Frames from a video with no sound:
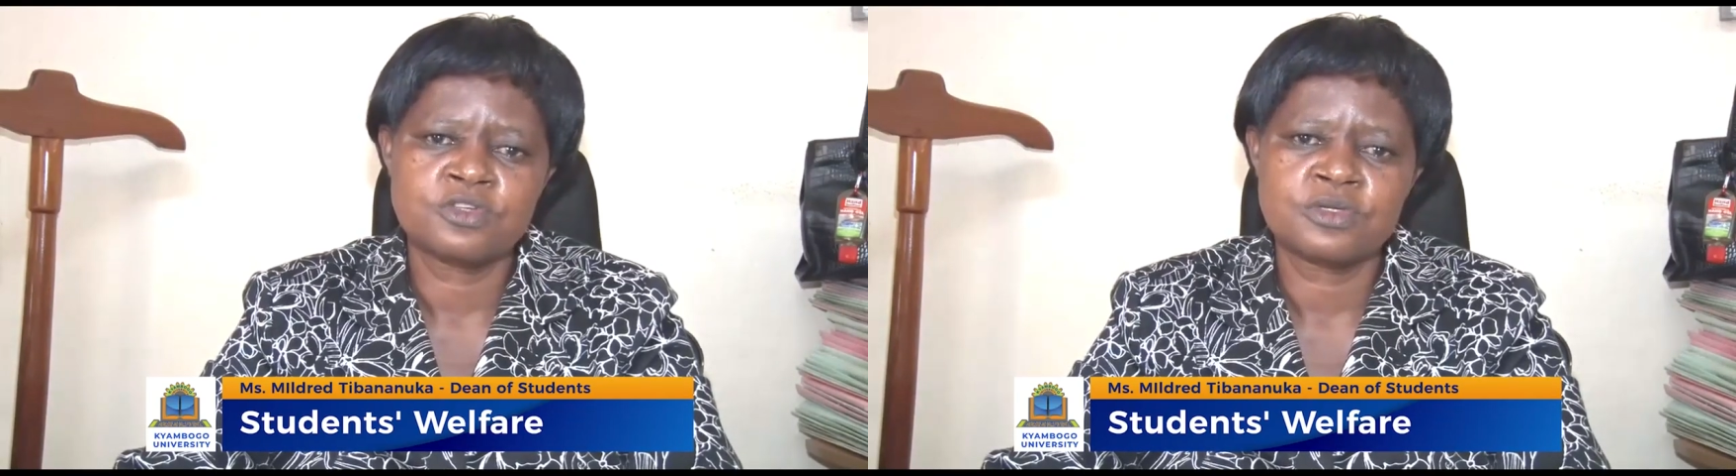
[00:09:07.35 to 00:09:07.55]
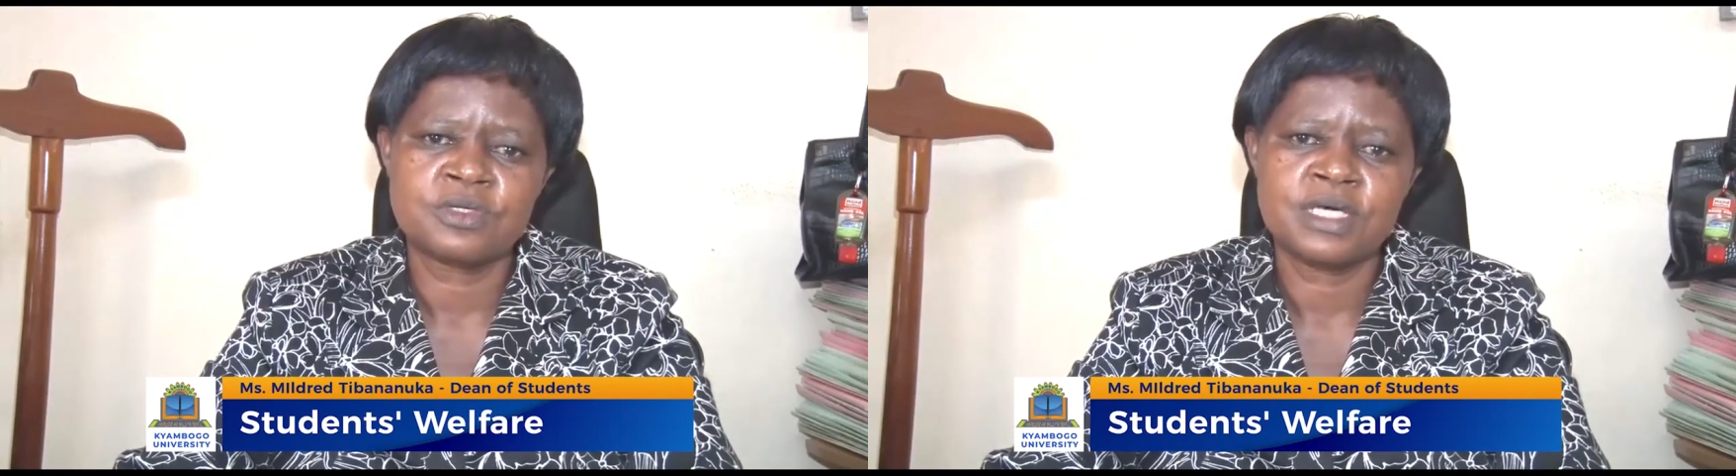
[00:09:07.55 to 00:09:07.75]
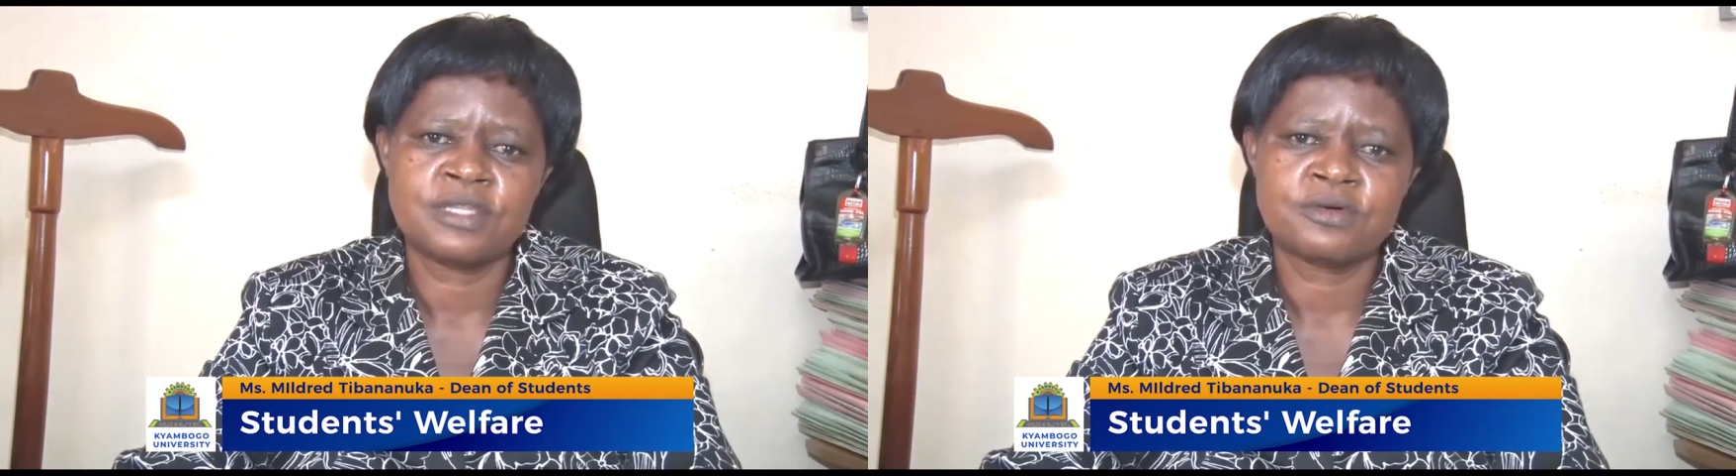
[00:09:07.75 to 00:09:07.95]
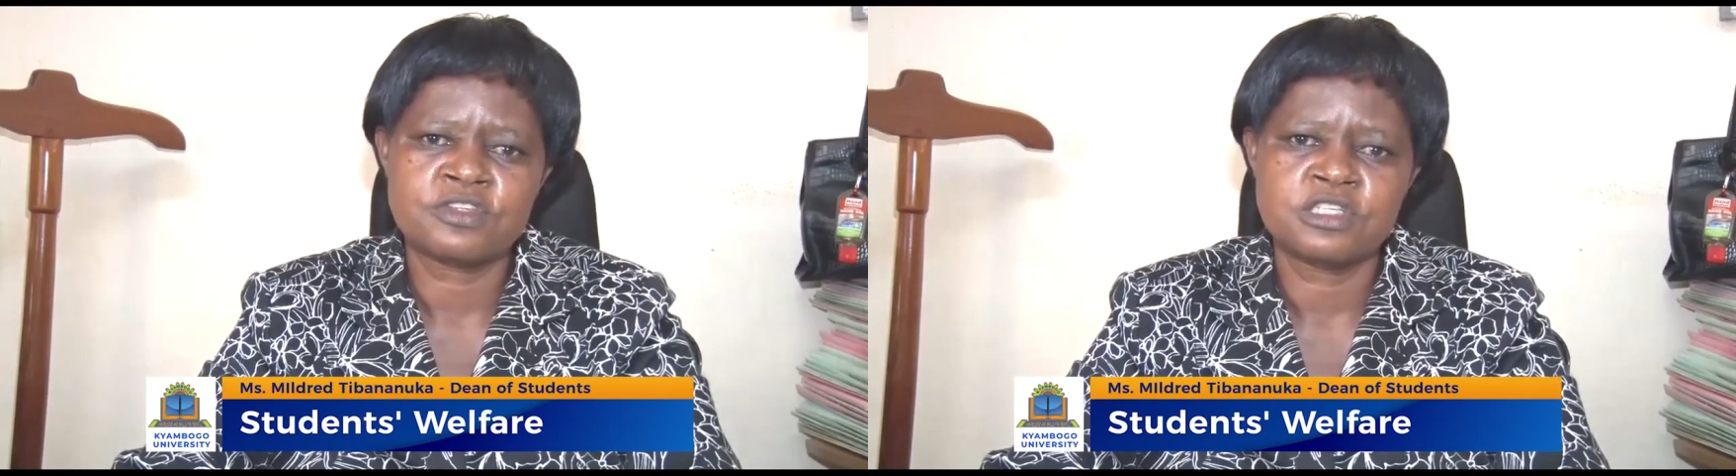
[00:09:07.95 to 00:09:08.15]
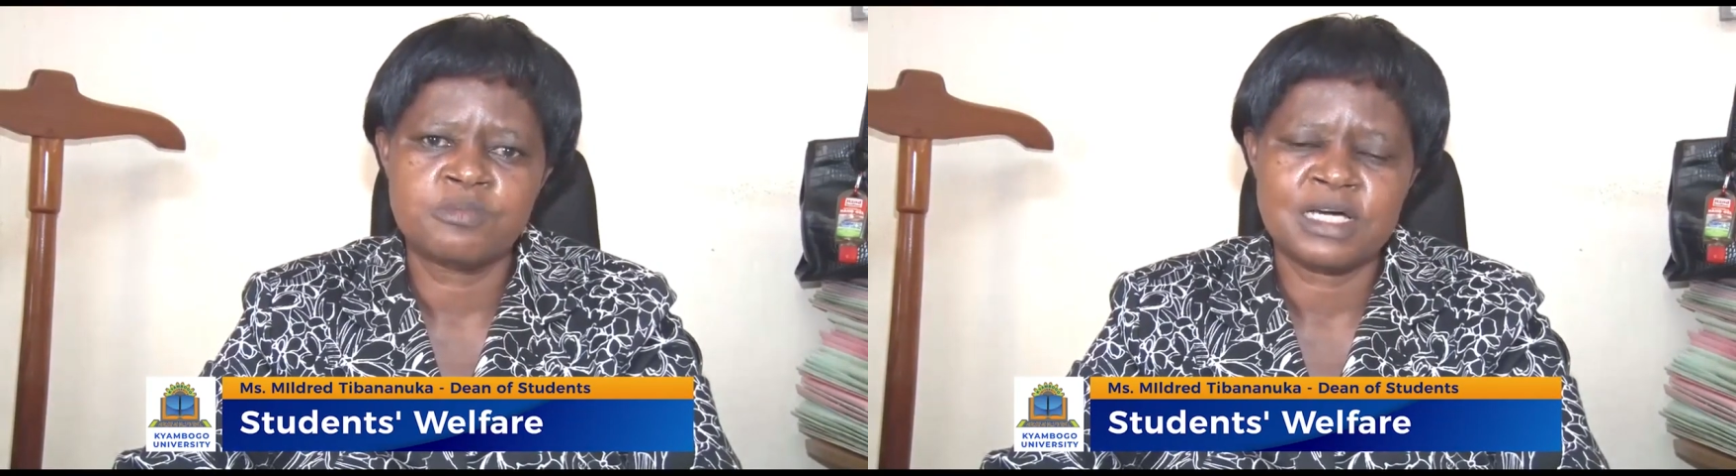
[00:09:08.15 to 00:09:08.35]
on in
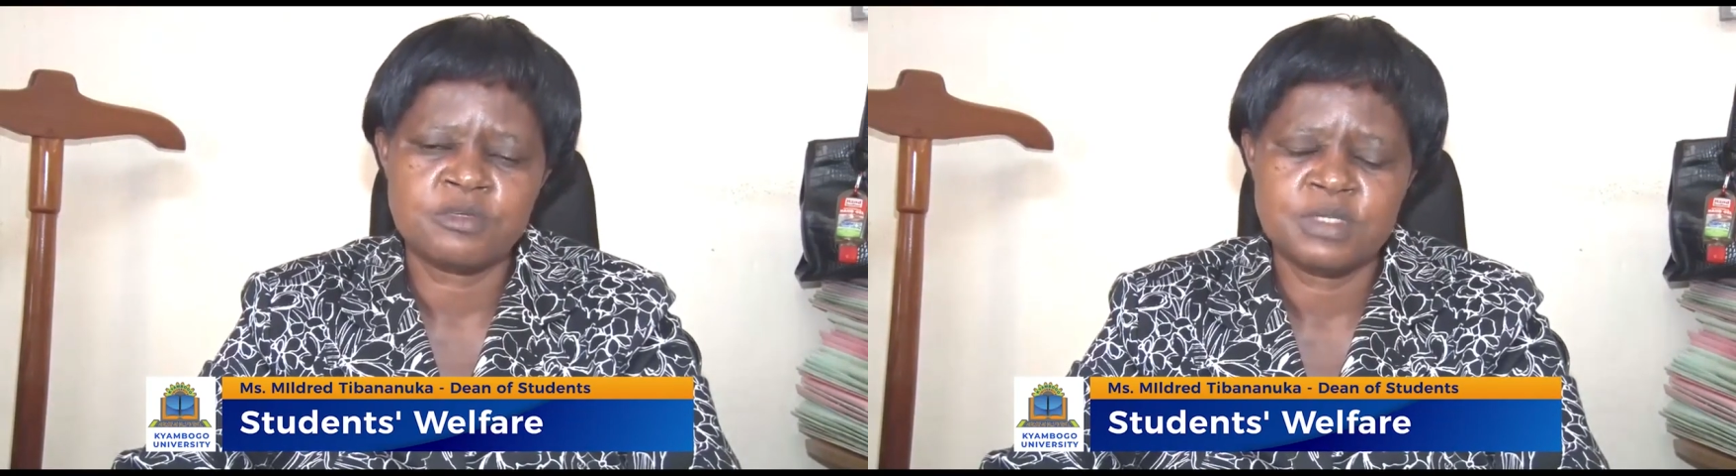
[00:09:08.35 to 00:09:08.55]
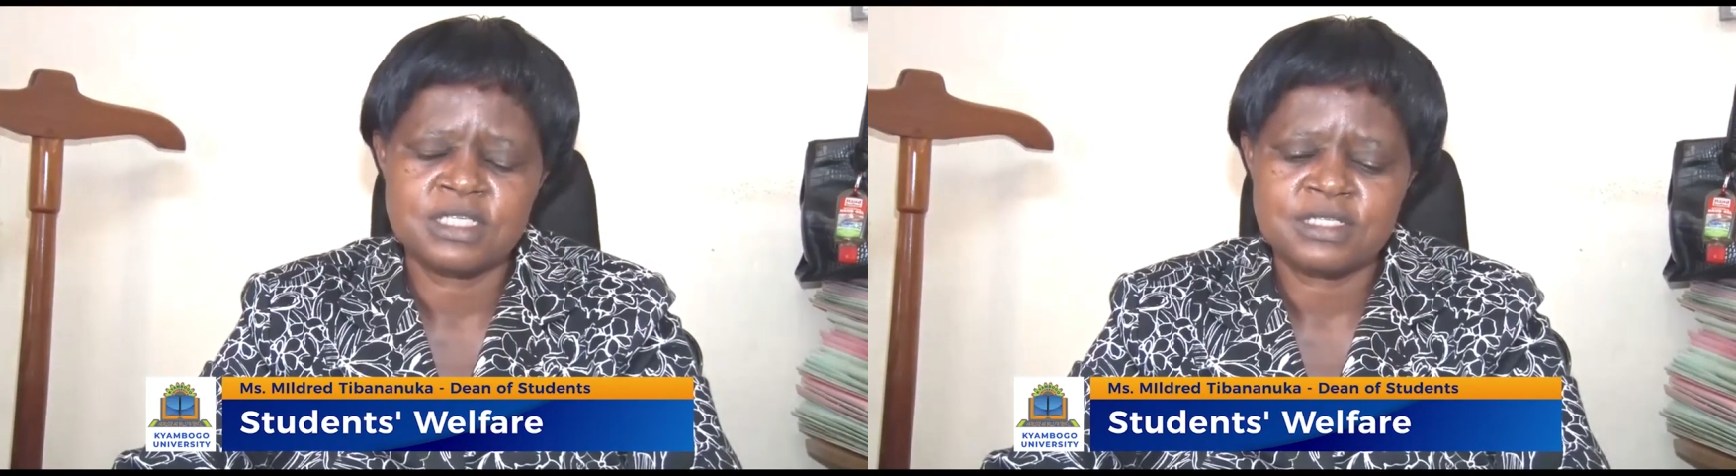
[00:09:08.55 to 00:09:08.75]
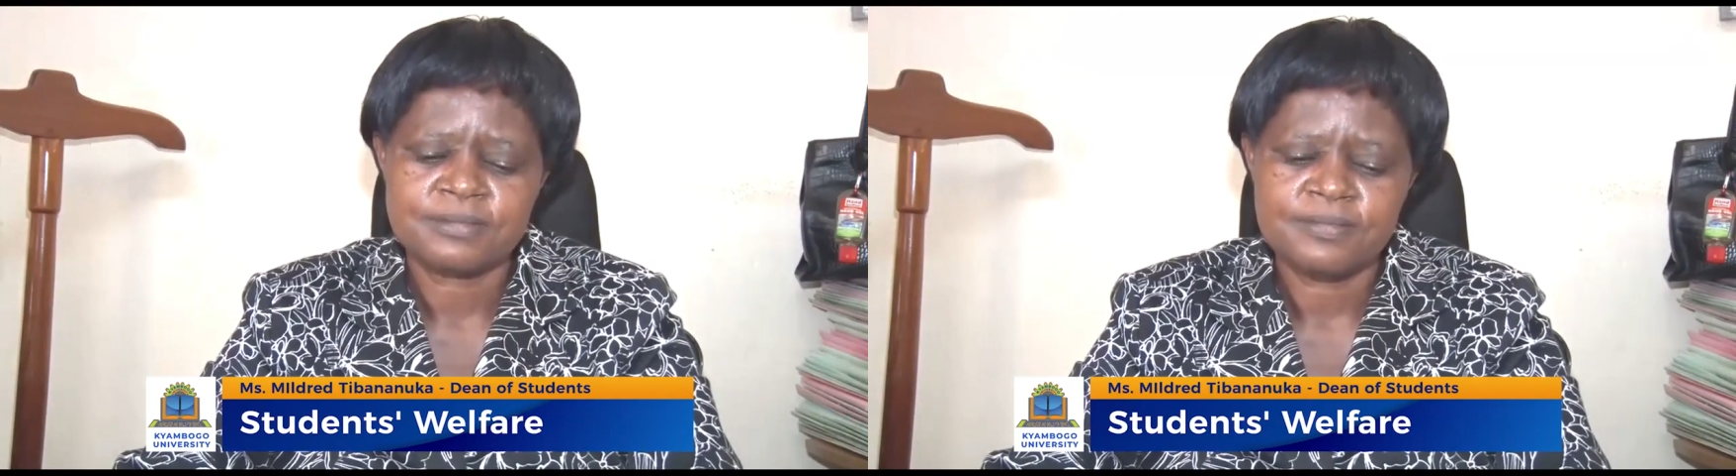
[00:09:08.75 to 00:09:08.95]
those departments.